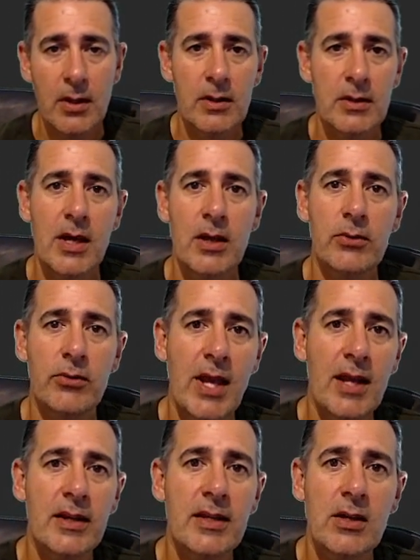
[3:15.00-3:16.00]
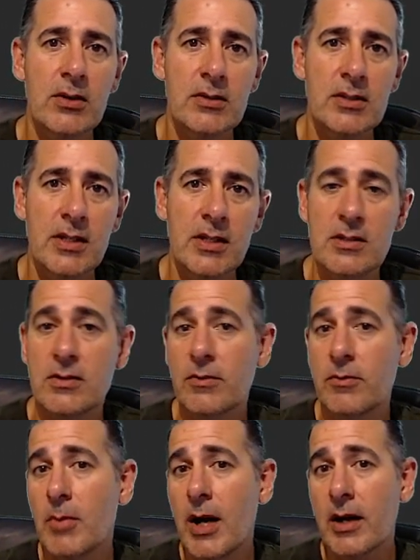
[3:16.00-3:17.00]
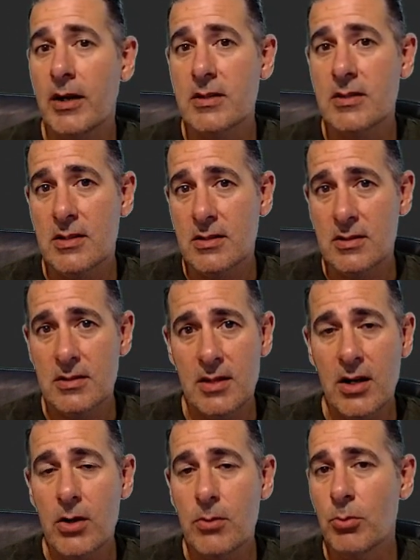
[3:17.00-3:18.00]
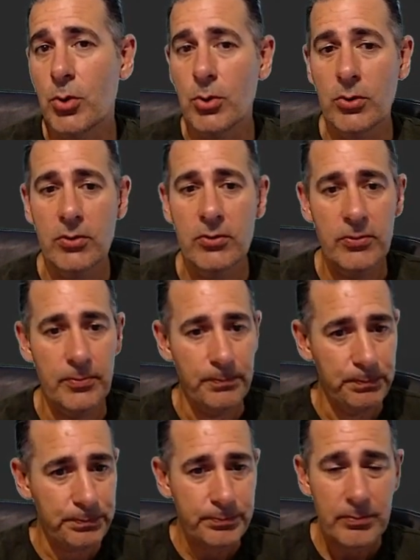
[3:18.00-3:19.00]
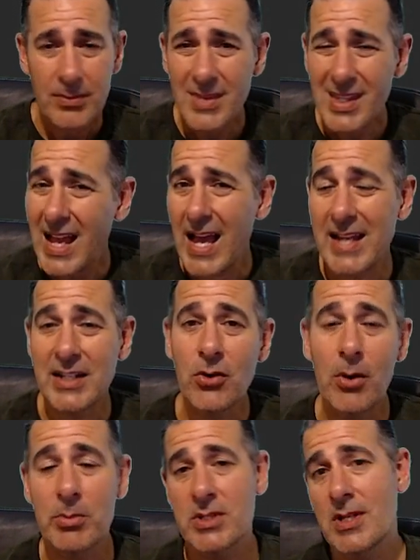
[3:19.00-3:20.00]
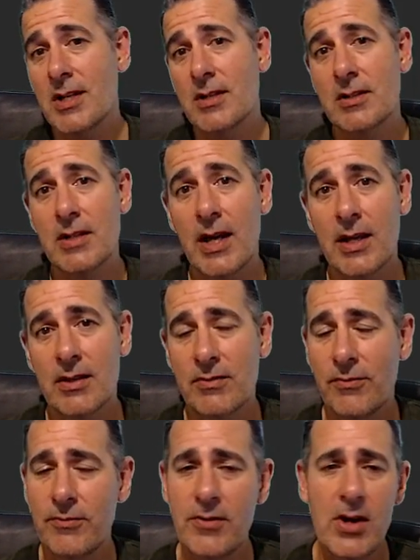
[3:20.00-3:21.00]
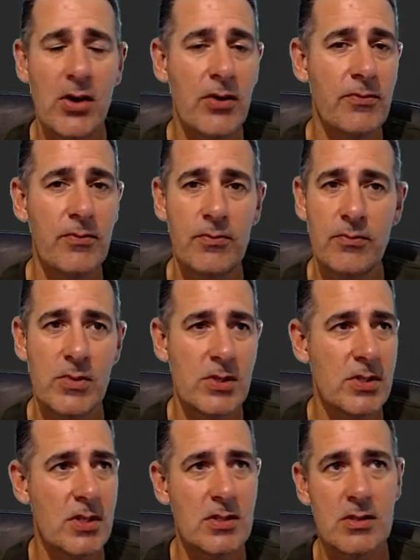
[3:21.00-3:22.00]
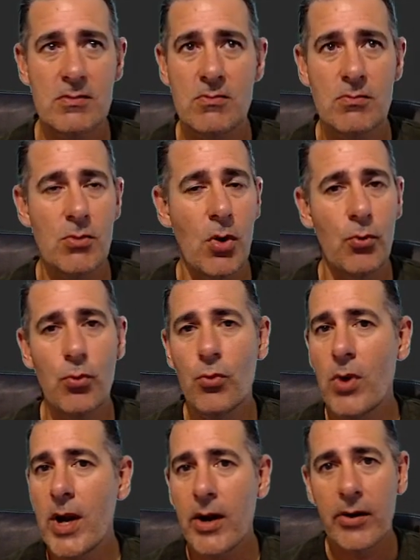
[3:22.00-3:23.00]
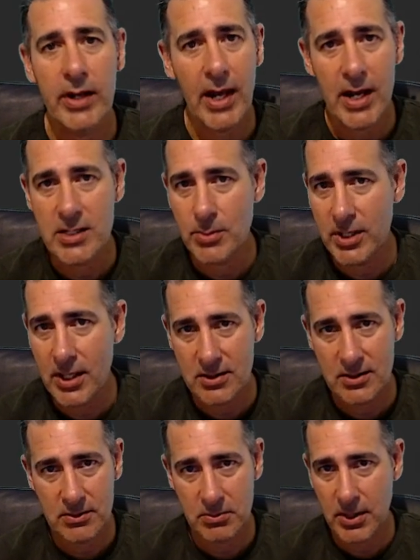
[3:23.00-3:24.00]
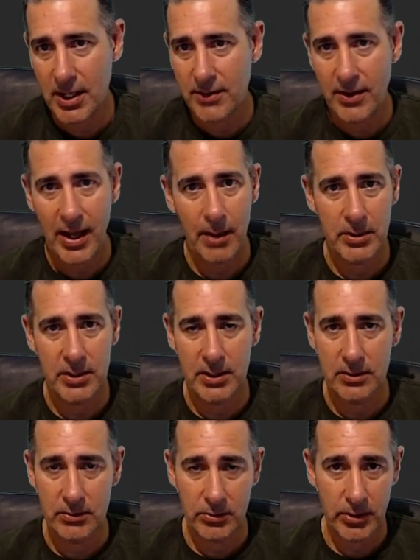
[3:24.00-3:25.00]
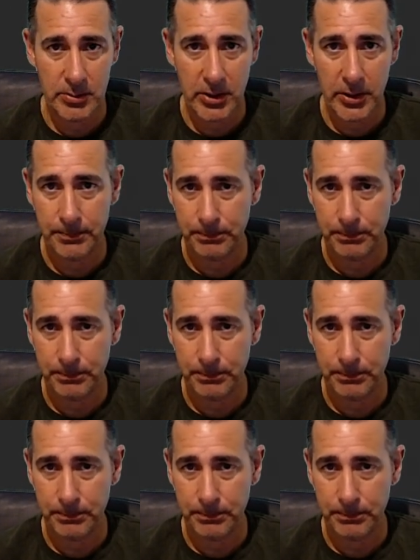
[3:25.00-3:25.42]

Now, the reality of markets is they don't move 89% in a day. There's a rare occasion when that's ever happened in crypto.